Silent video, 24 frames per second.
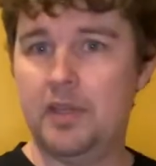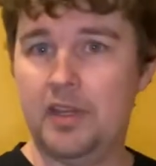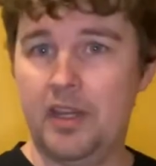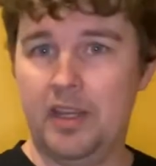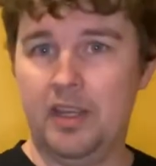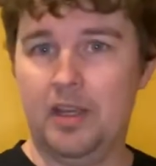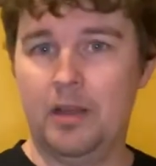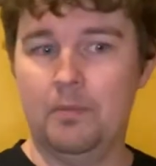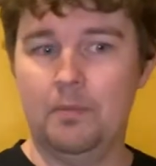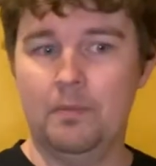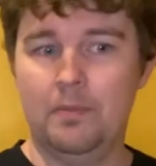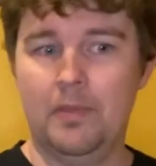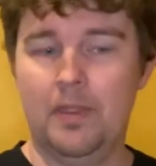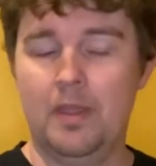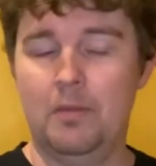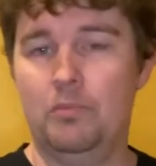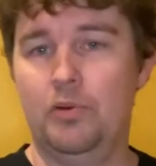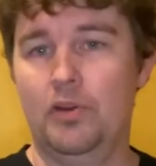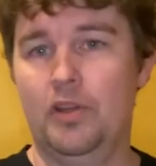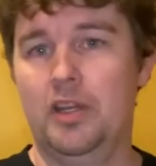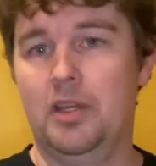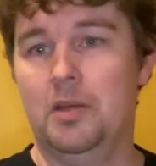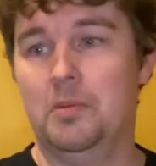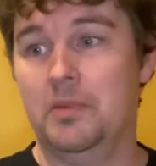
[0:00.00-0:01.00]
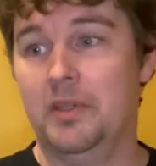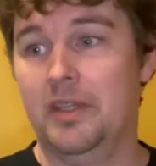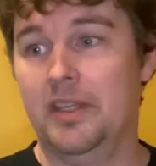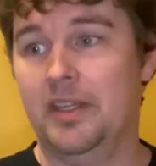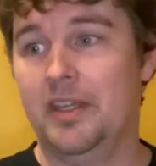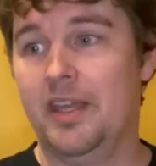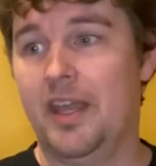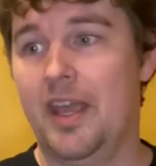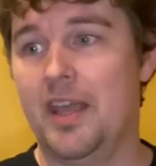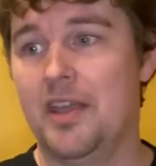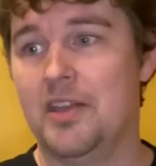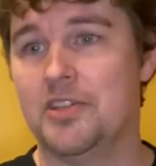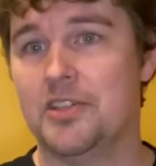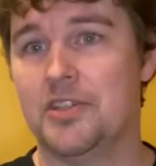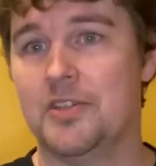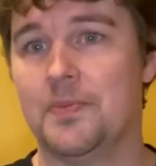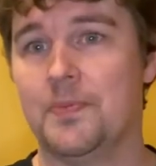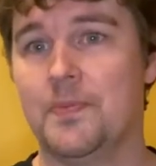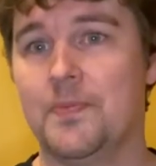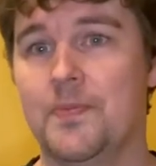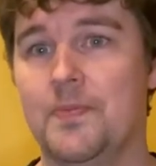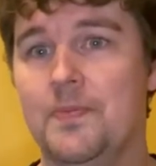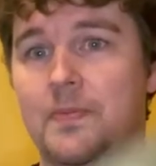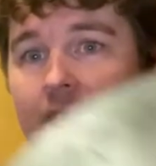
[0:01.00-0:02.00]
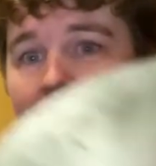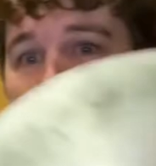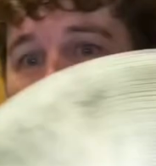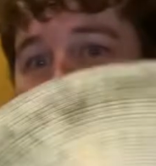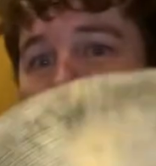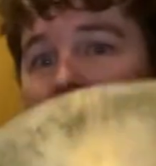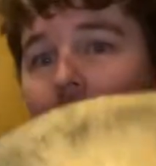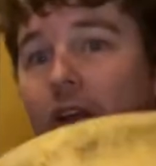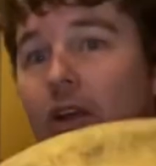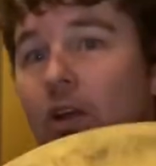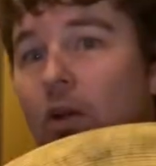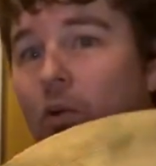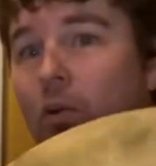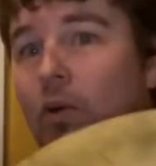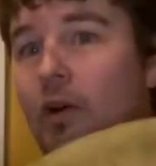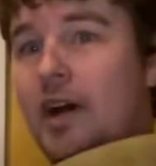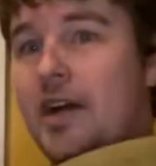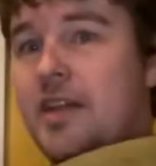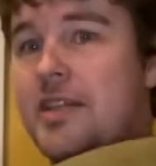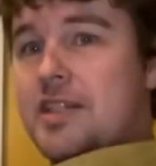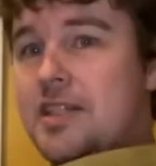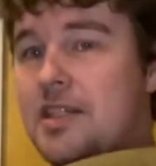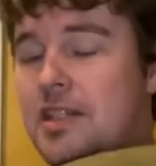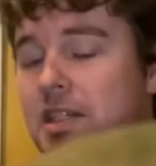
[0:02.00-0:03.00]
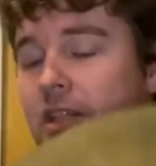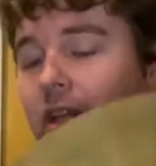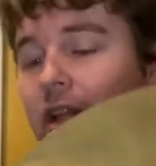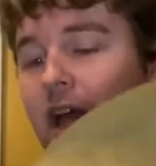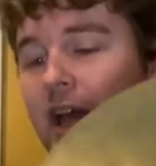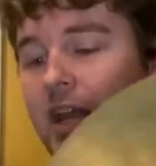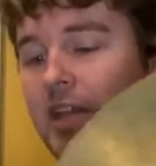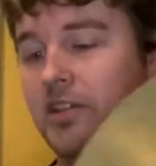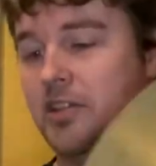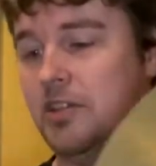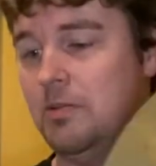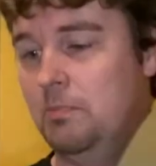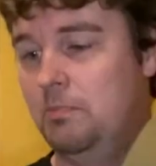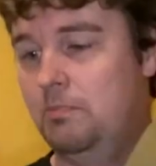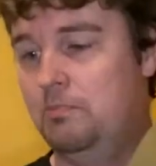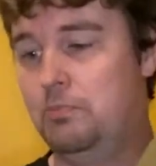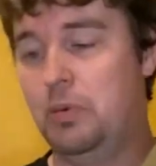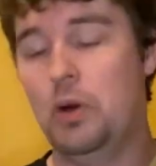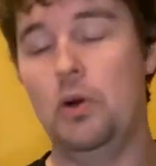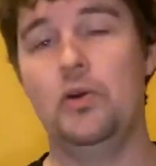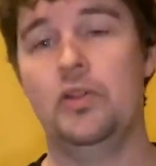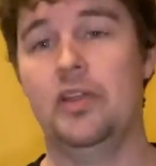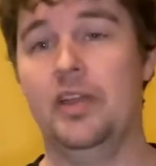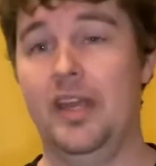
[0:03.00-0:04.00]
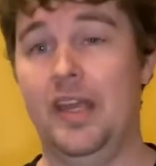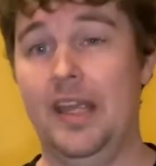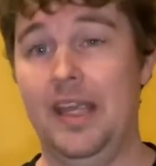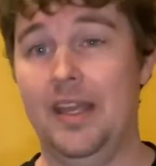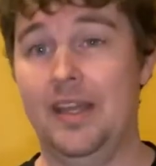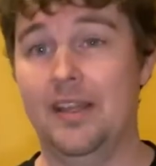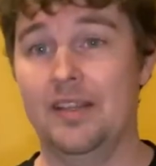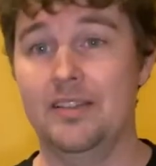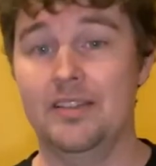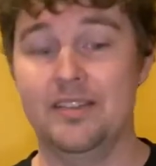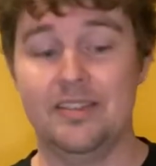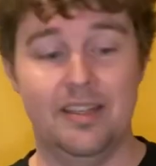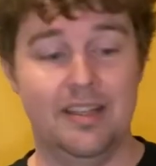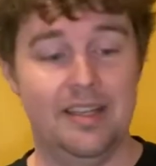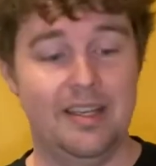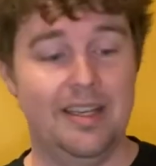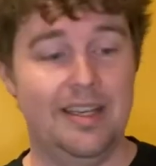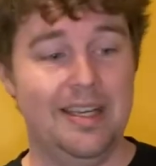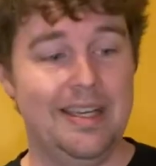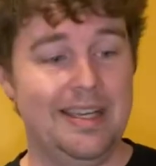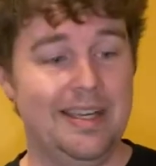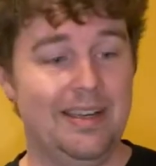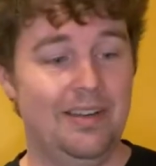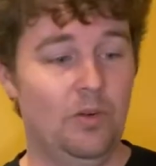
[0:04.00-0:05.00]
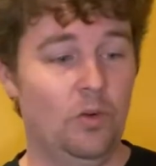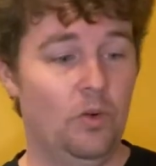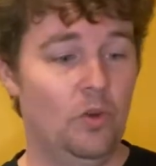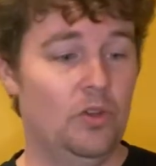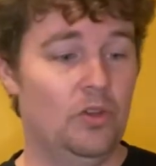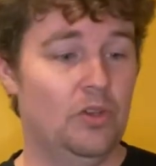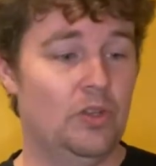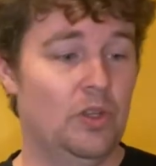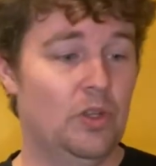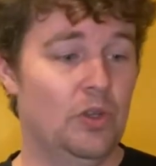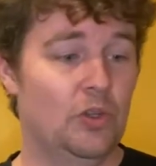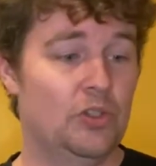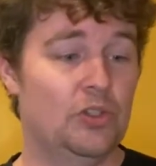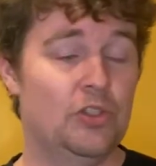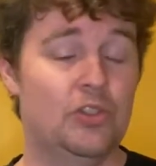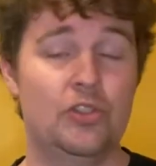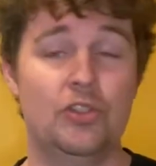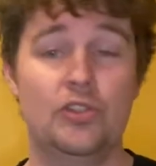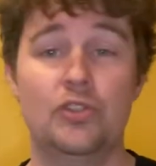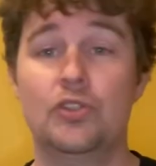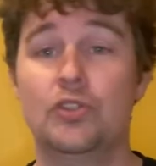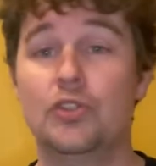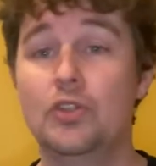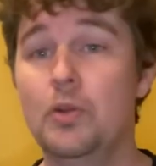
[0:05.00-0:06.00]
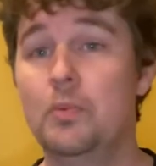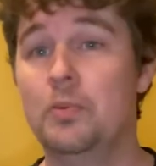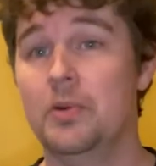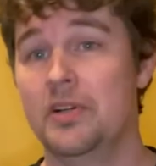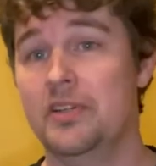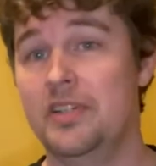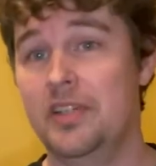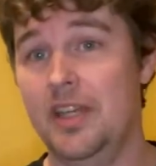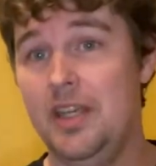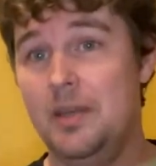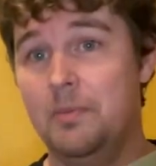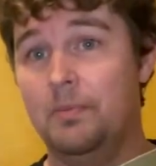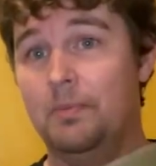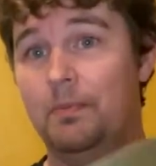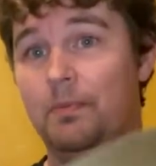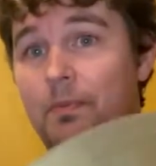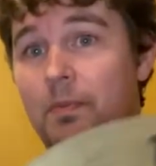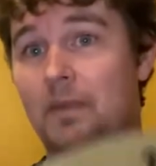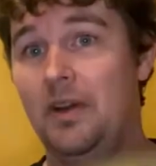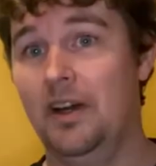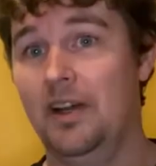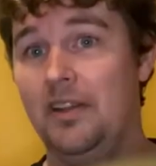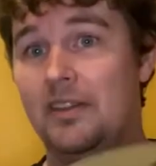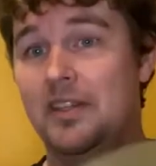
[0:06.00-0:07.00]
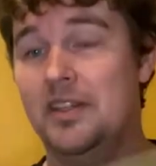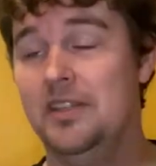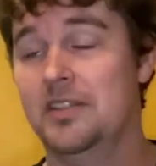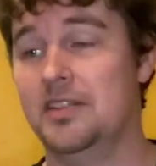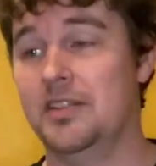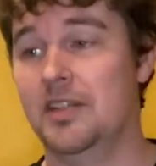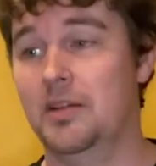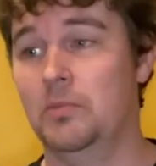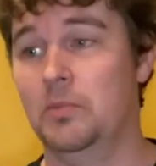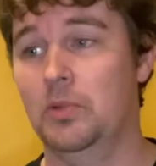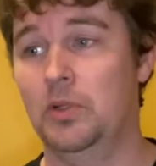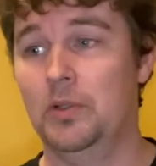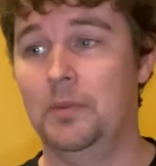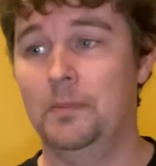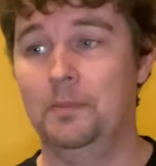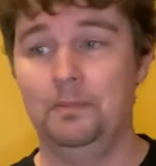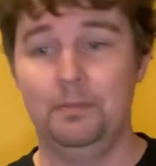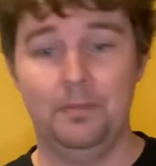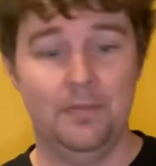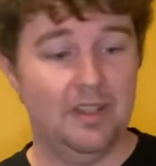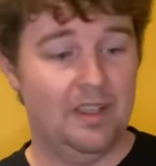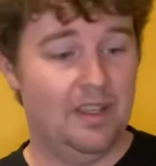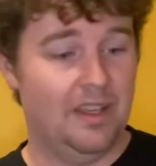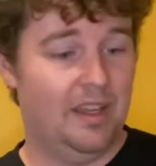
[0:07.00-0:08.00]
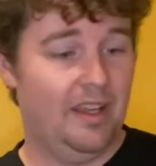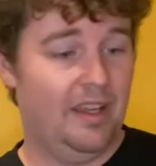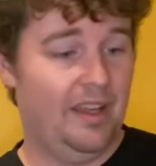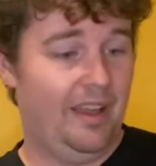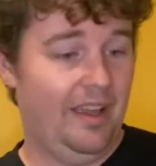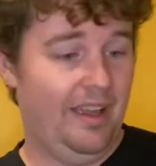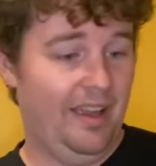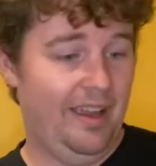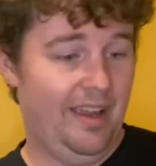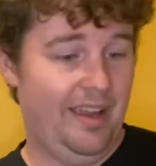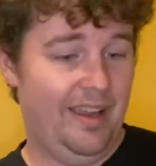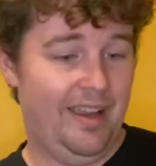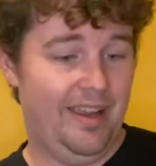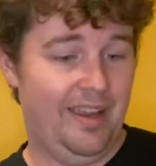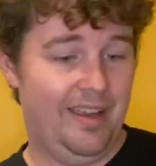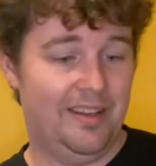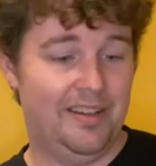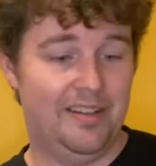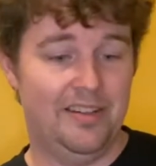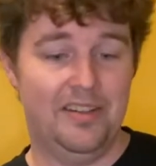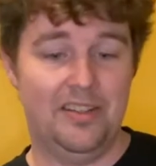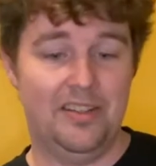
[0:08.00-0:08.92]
them and putting them in the case. Well, I sliced both hands super deep on this cymbal, and